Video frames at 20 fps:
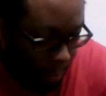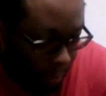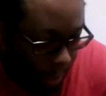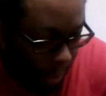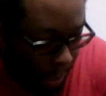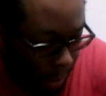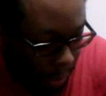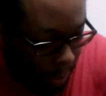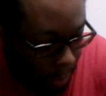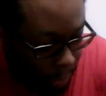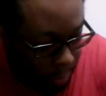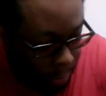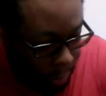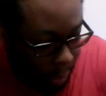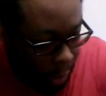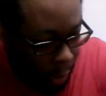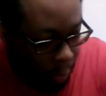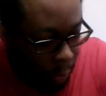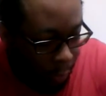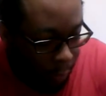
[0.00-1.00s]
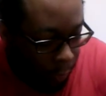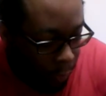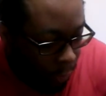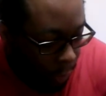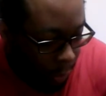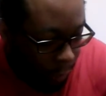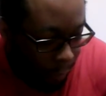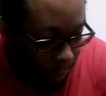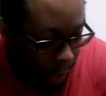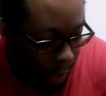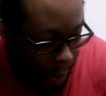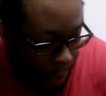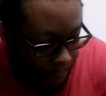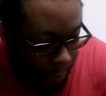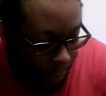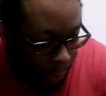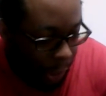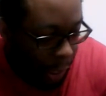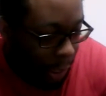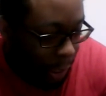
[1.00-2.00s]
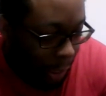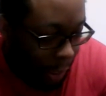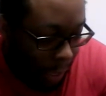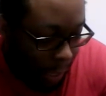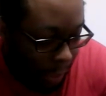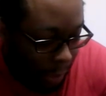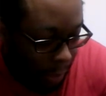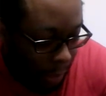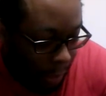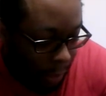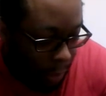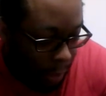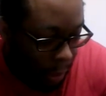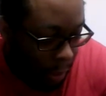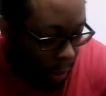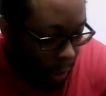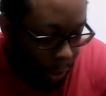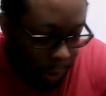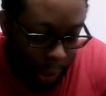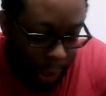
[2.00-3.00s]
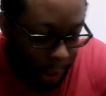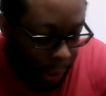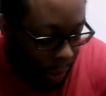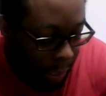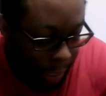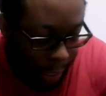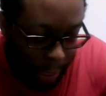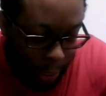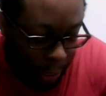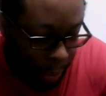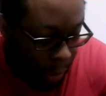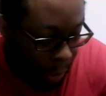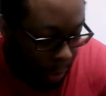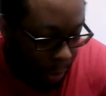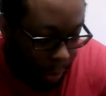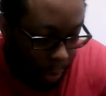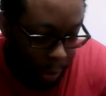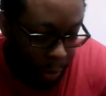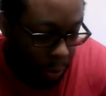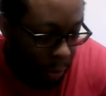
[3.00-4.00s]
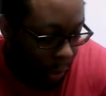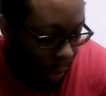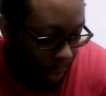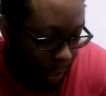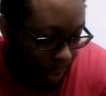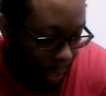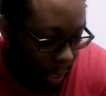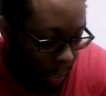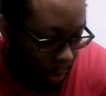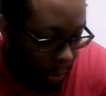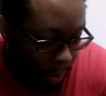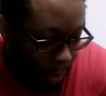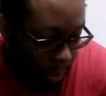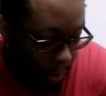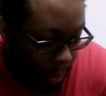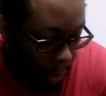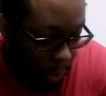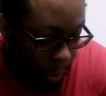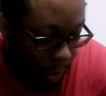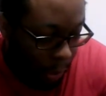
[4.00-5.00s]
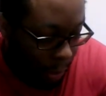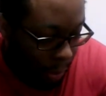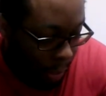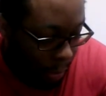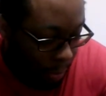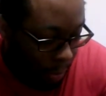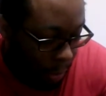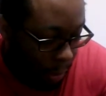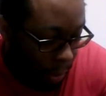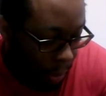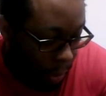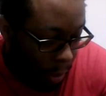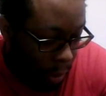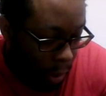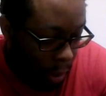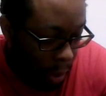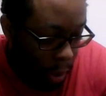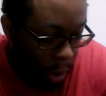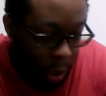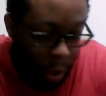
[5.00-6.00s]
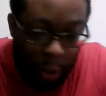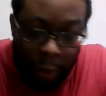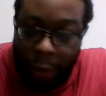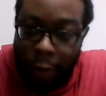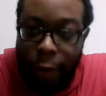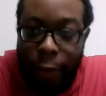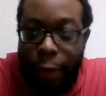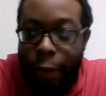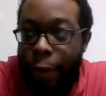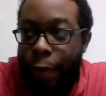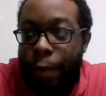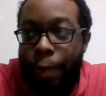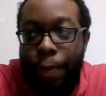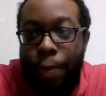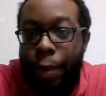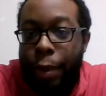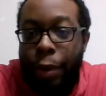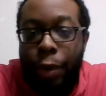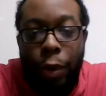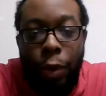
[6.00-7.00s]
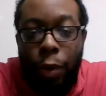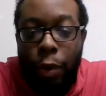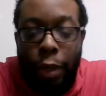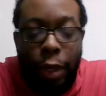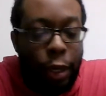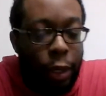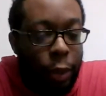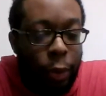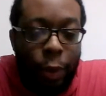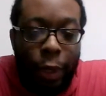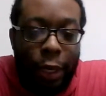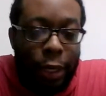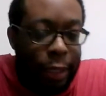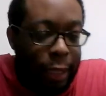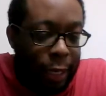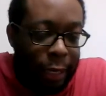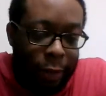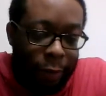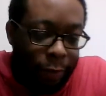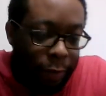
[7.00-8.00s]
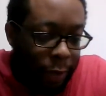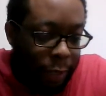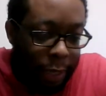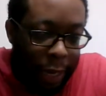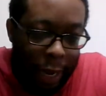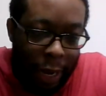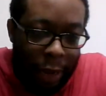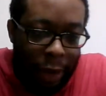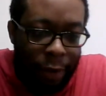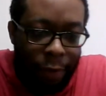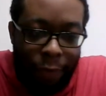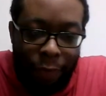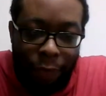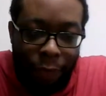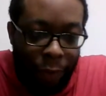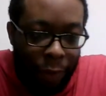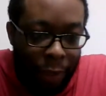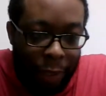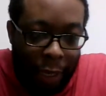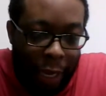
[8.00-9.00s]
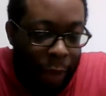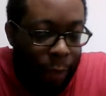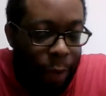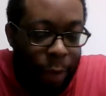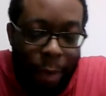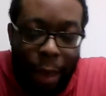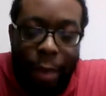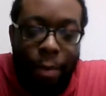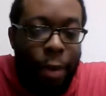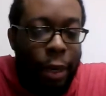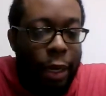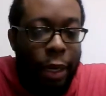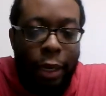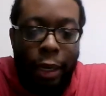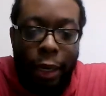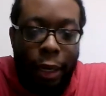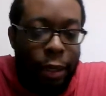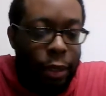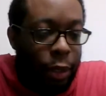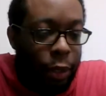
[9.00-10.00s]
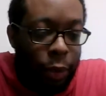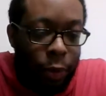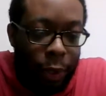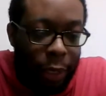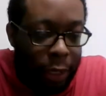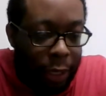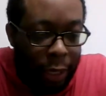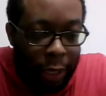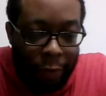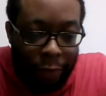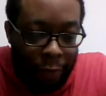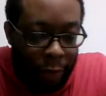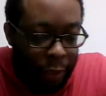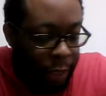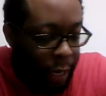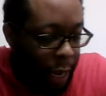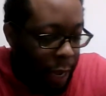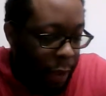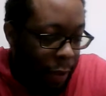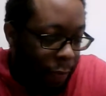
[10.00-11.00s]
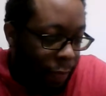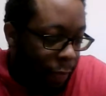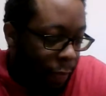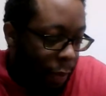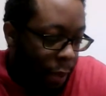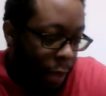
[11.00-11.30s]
Brady, 31 for 45, 390 yards, 2 touchdowns, no interceptions. The dude didn't do anything the first half. The Tampa Bay Buccaneers didn't do anything the first half.